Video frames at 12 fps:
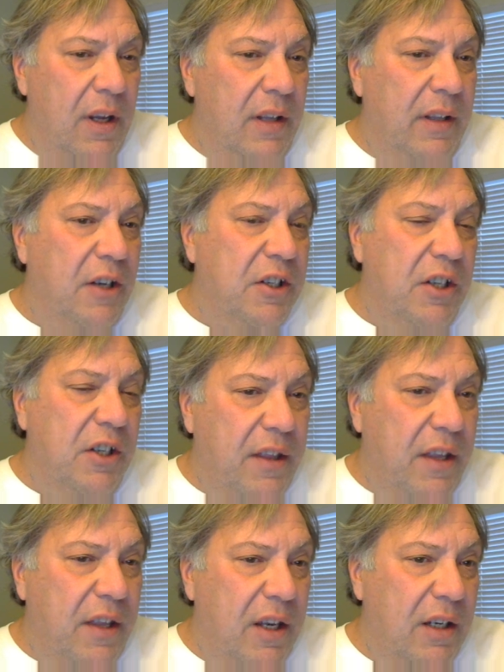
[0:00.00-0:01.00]
There's
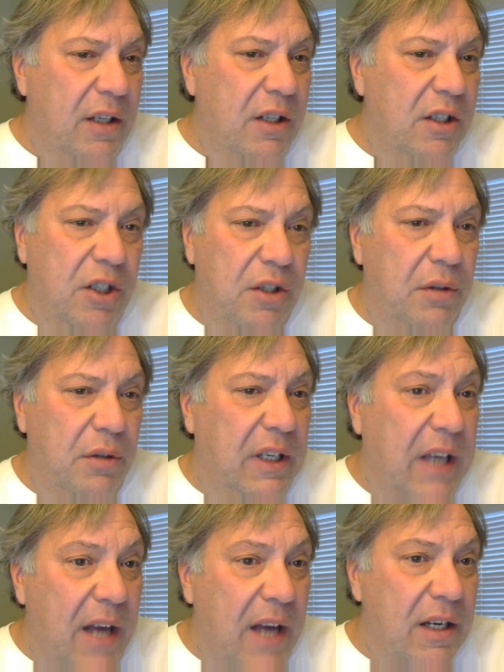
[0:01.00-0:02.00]
nothing to
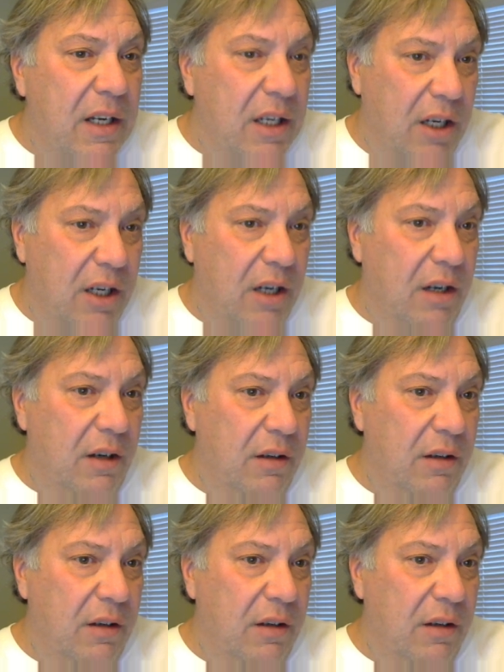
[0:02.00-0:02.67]
get here.